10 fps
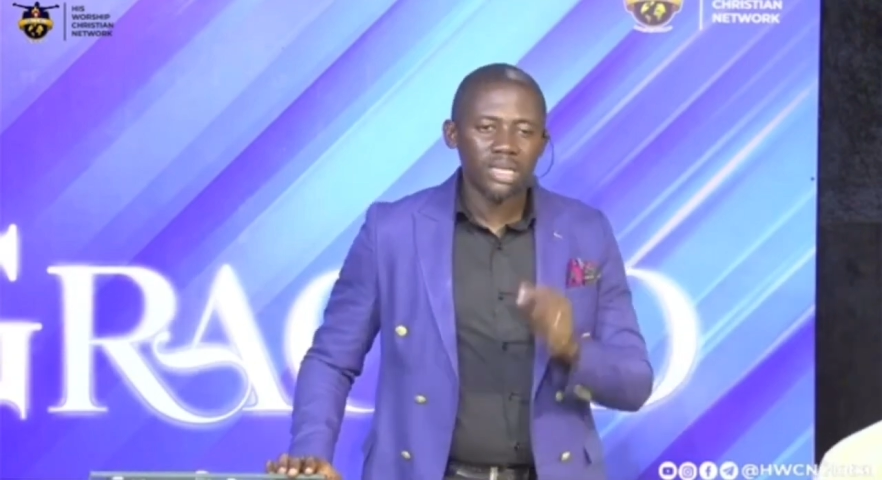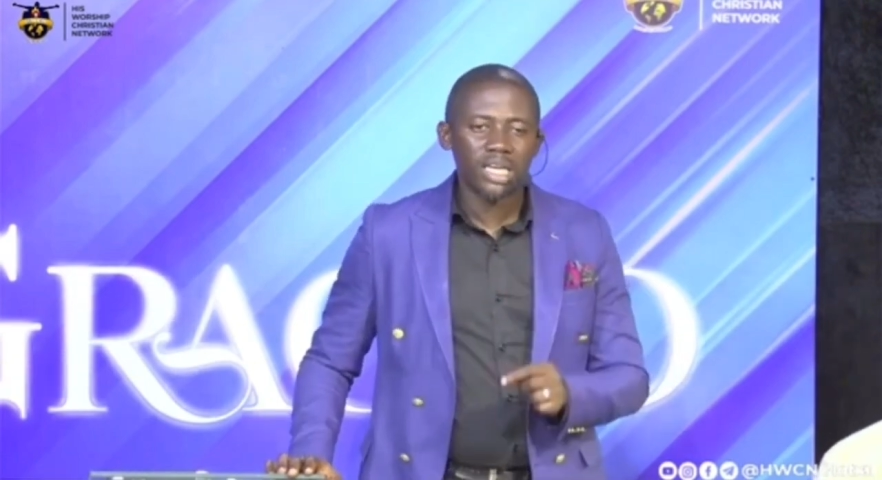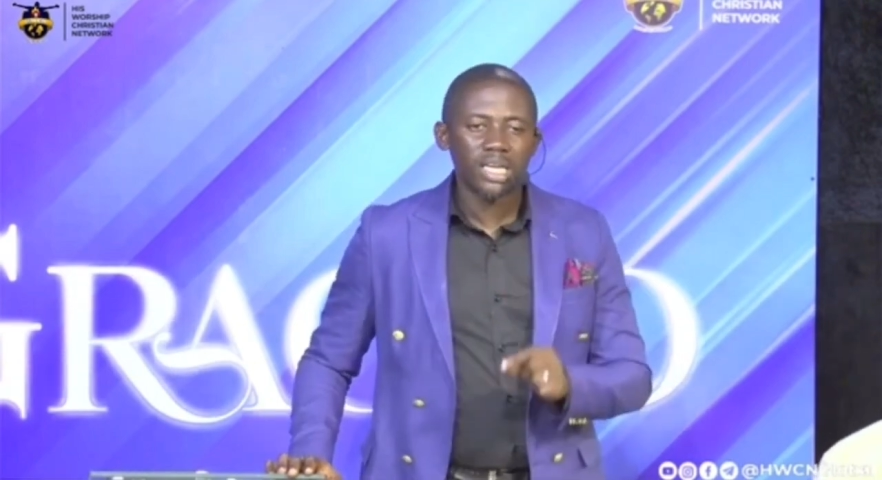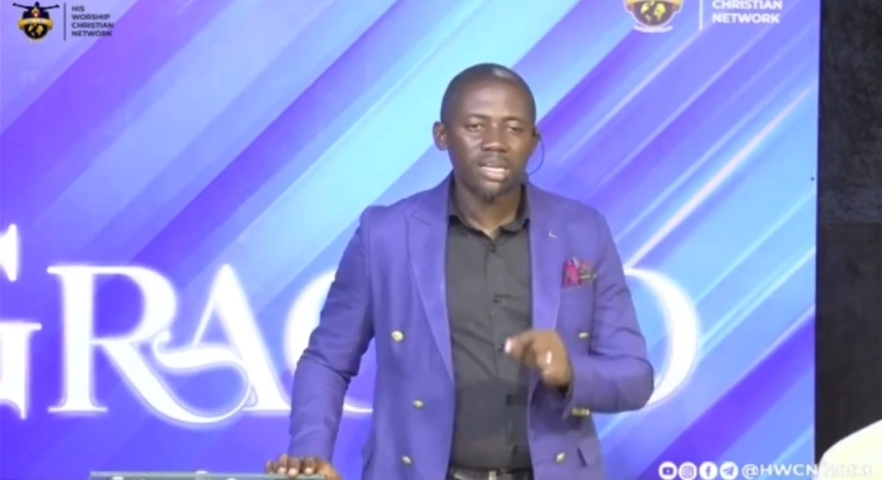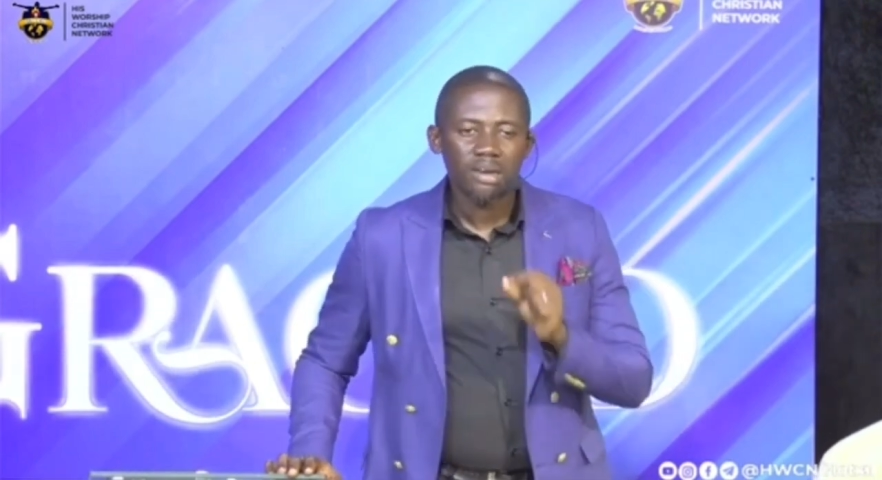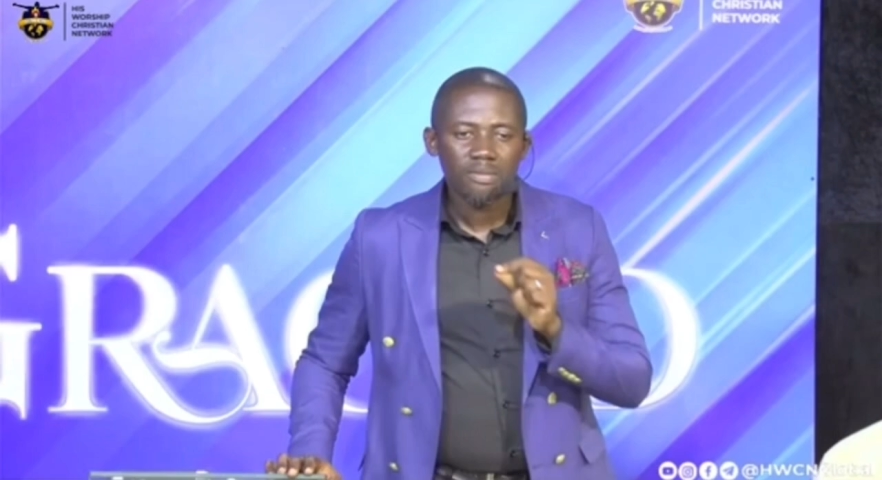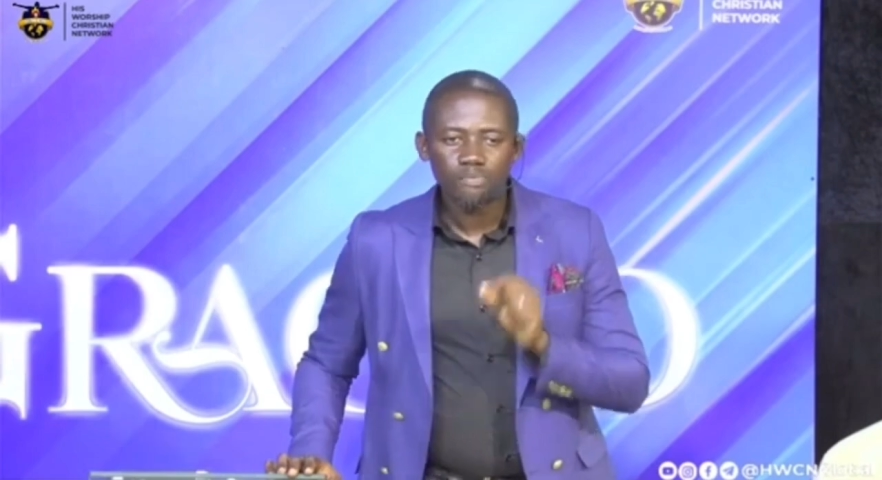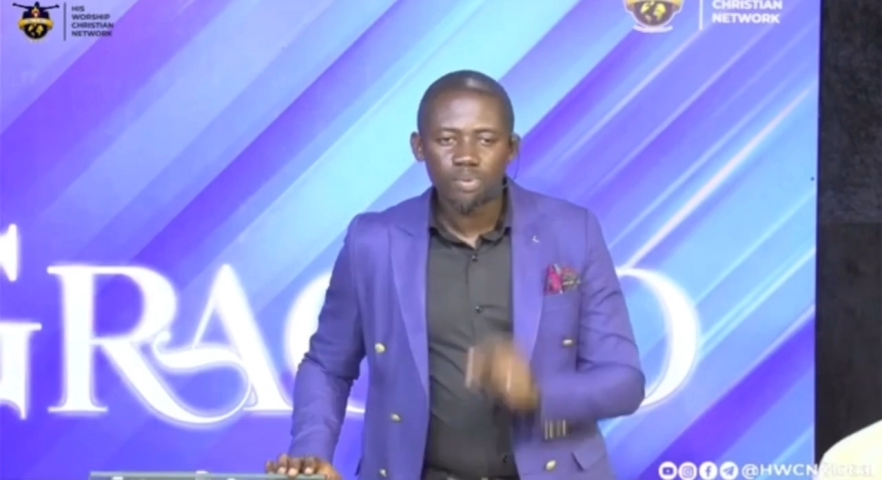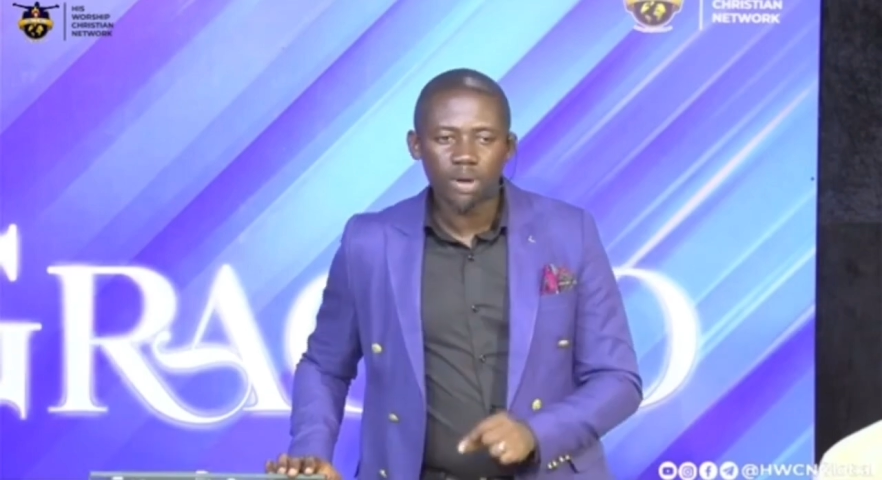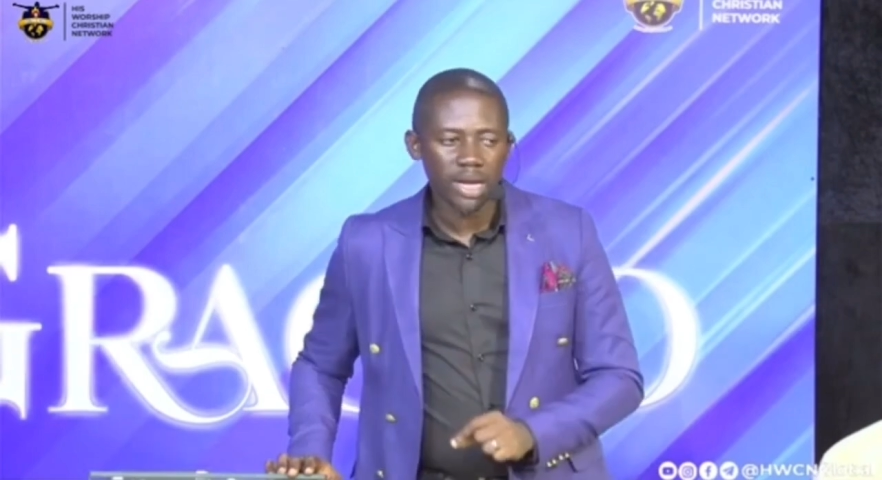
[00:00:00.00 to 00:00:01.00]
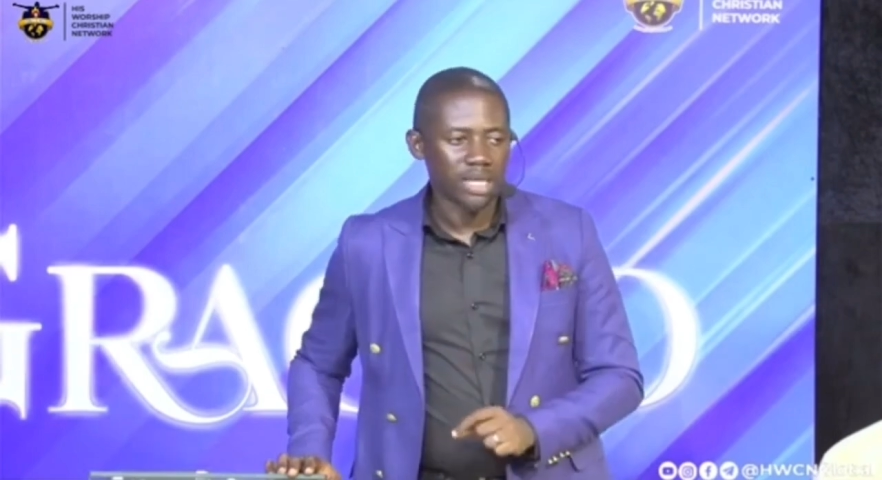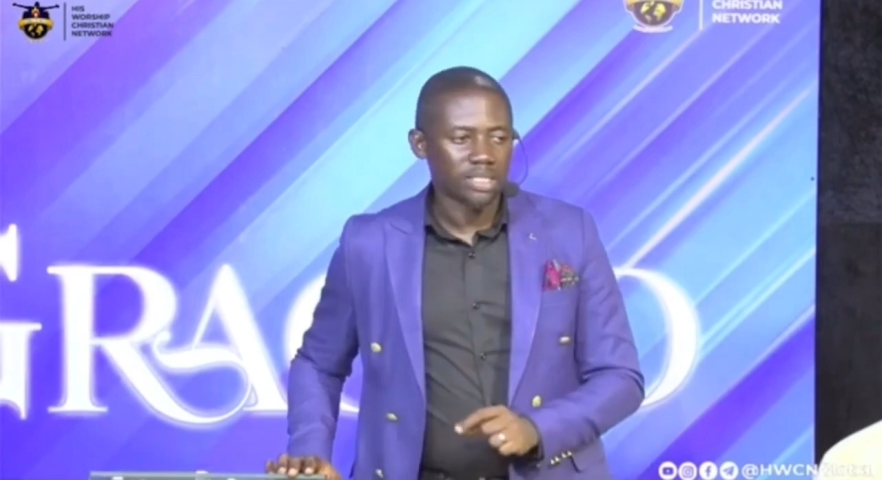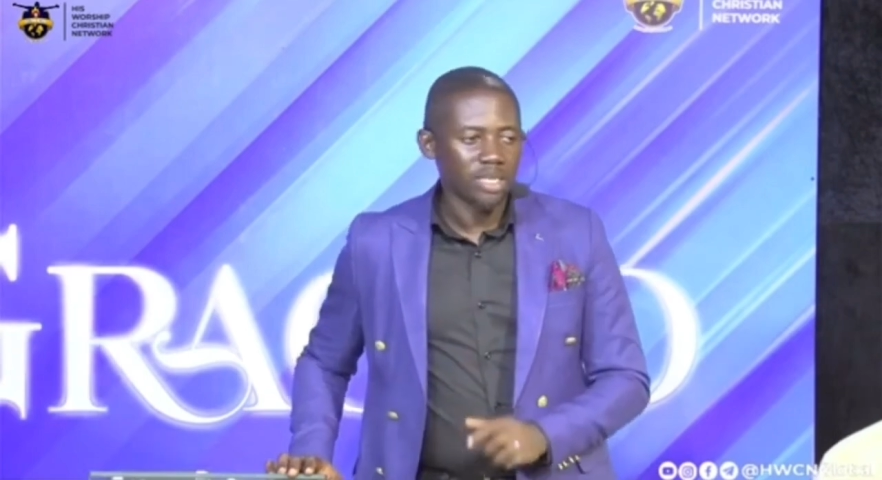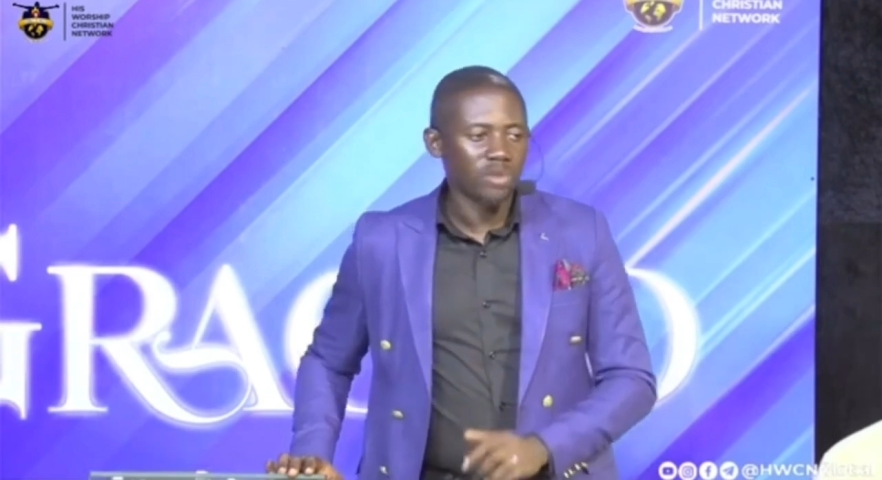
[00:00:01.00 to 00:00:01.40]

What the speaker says: in prayers.